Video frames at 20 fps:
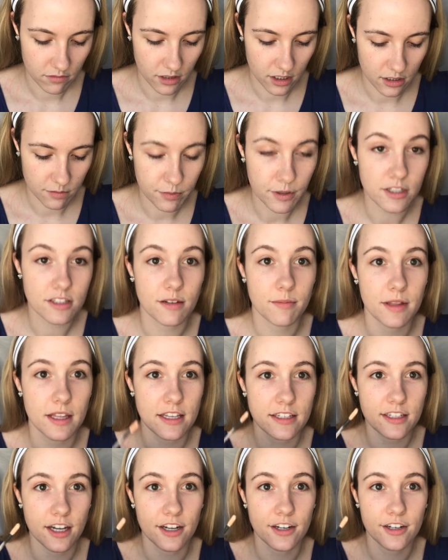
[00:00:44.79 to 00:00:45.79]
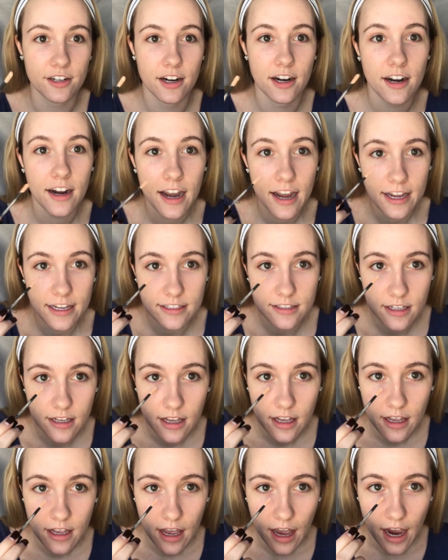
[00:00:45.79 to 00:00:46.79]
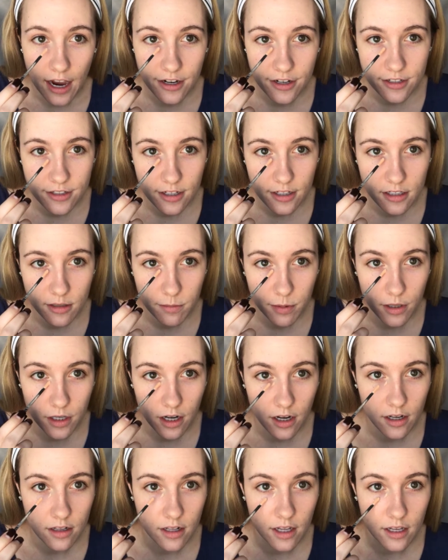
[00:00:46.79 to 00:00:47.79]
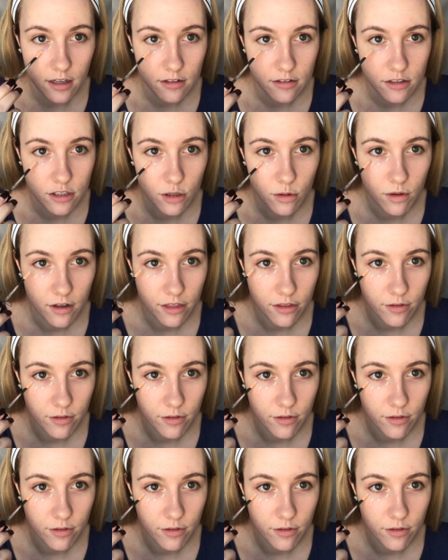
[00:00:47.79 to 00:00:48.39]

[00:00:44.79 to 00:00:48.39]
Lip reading: let's put some of this under our eyes. I just like to put on like 3